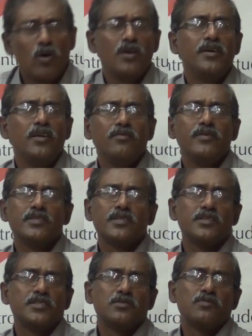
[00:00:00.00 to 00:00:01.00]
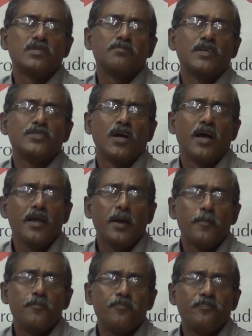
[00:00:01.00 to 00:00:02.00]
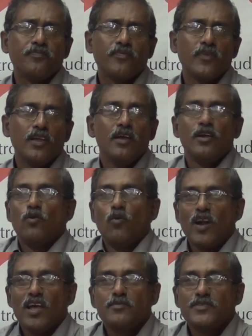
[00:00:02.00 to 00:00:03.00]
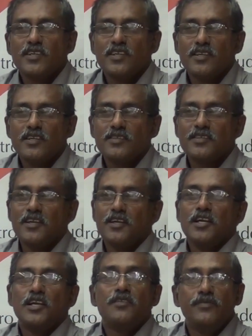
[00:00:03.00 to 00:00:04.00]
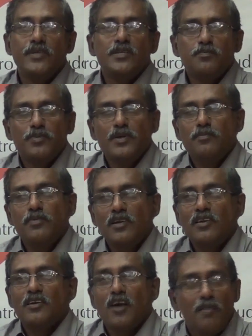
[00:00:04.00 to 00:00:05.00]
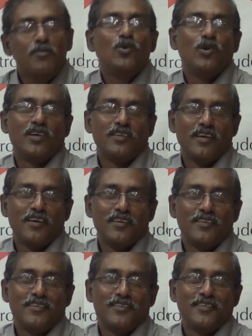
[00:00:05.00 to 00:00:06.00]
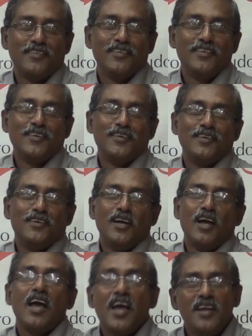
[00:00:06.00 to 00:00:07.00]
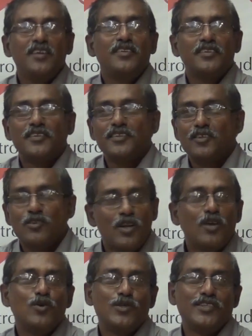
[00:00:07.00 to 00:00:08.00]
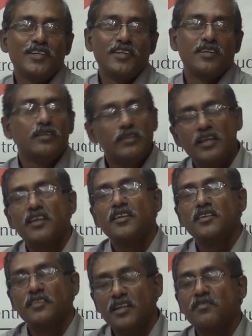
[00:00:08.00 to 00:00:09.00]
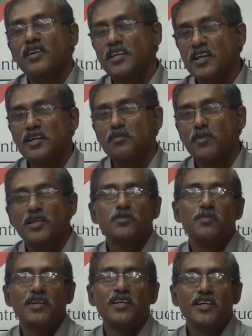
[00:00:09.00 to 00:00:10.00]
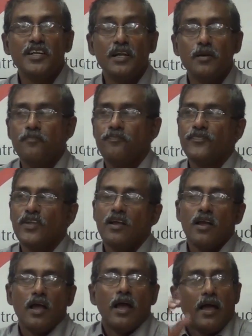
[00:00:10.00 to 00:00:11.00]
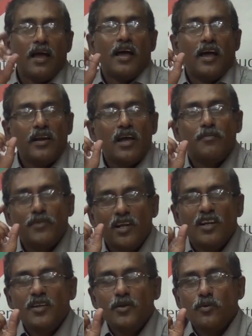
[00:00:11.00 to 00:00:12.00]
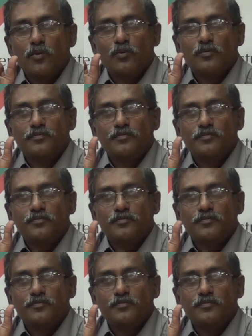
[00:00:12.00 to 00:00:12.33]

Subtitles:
quality of discussions was much higher. What I am saying is, if these people come together and negotiate, then they will get much better deal. And I am telling you,